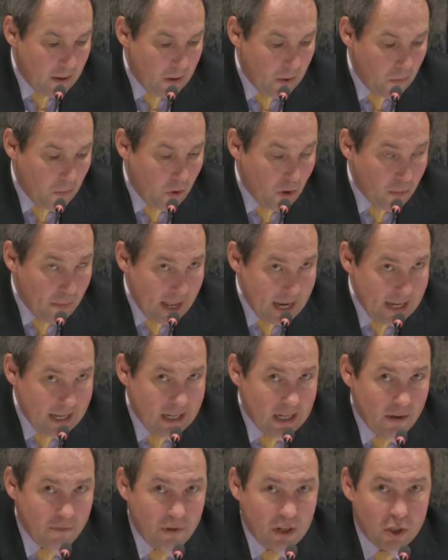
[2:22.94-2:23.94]
What many
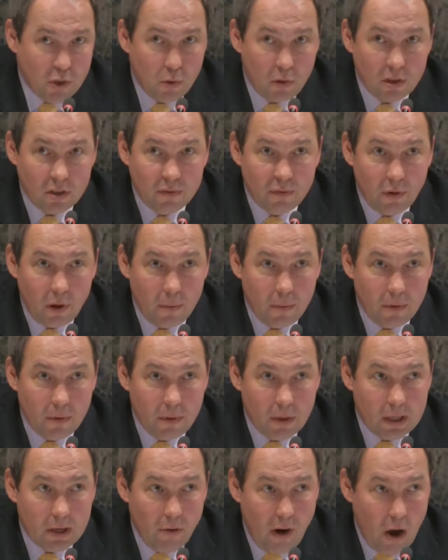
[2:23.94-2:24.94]
individuals from
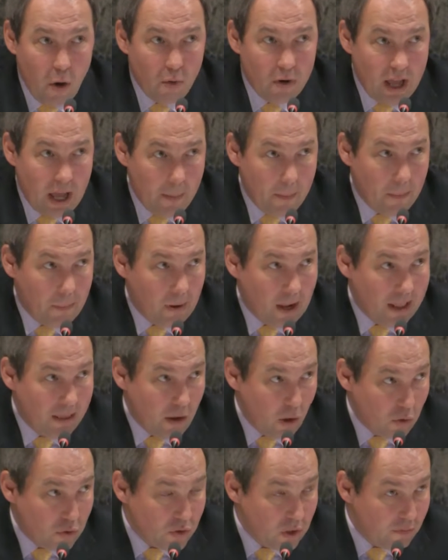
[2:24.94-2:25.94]
the ground up and
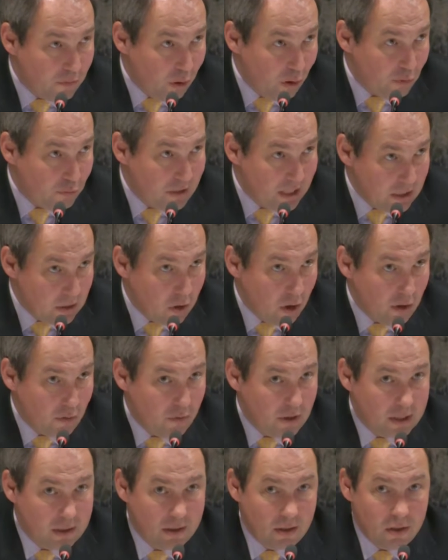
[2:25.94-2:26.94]
those involved in
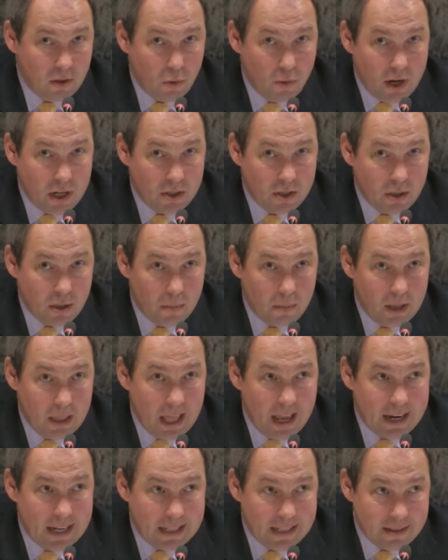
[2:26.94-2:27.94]
conflict situation, be
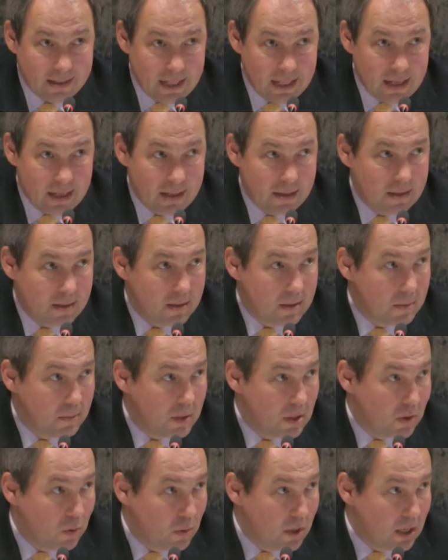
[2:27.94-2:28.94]
that in cities,
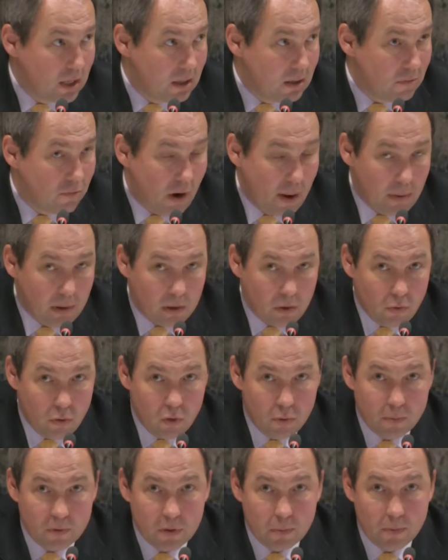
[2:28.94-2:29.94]
between rebel
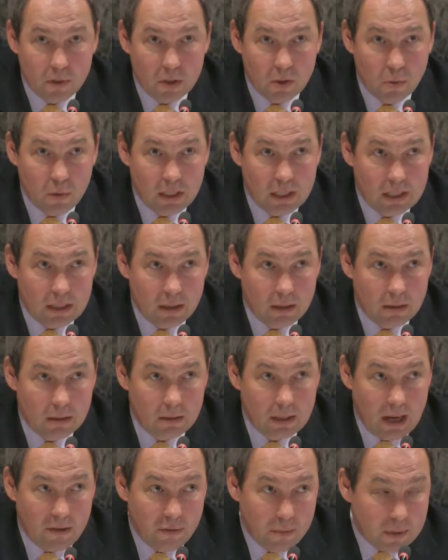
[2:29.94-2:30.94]
groups, between
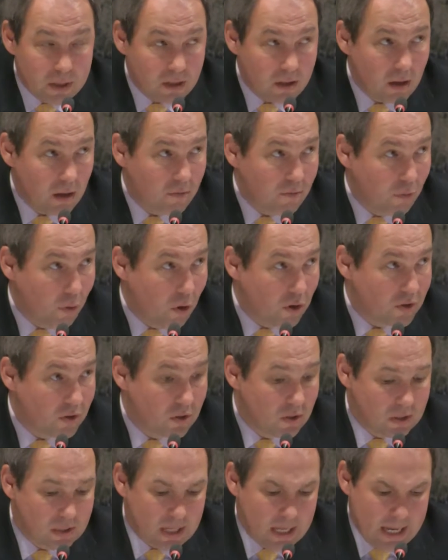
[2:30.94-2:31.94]
governmental
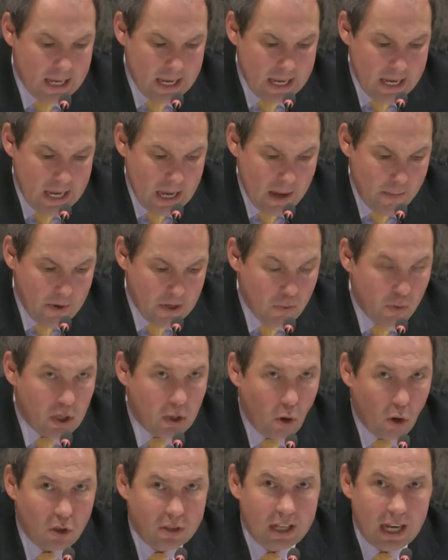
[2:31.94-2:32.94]
forces, between
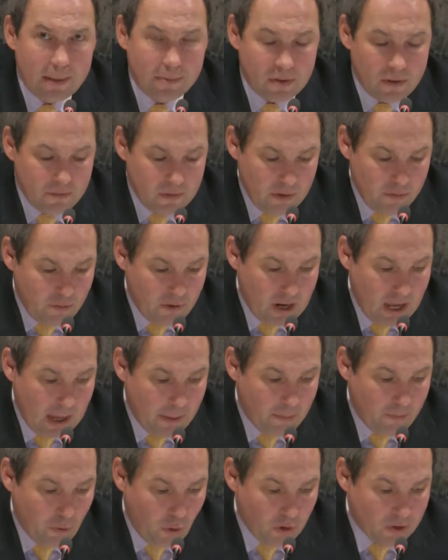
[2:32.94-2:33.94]
all types of different
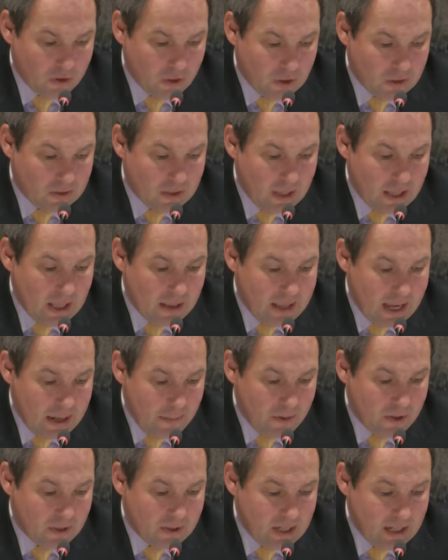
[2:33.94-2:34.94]
armed forces, they
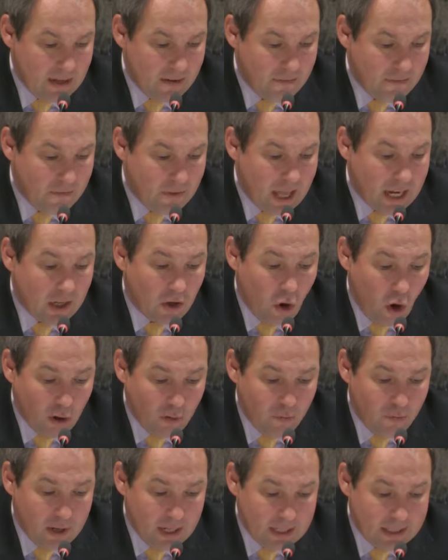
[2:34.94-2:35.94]
perceive that
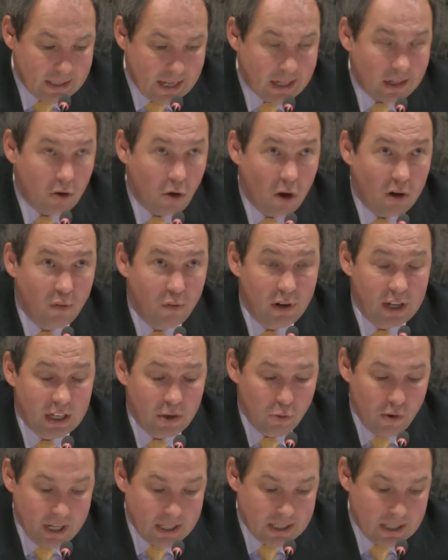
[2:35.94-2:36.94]
conflict and conflict
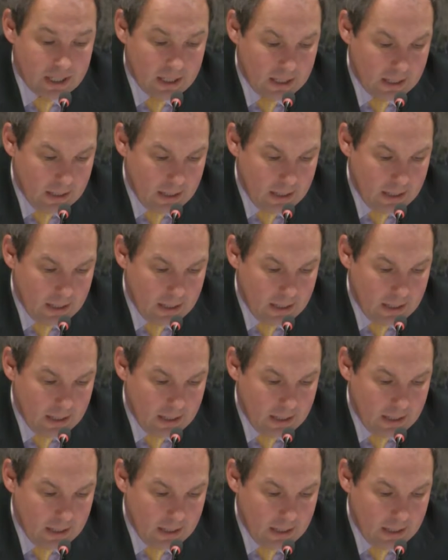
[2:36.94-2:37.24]
risk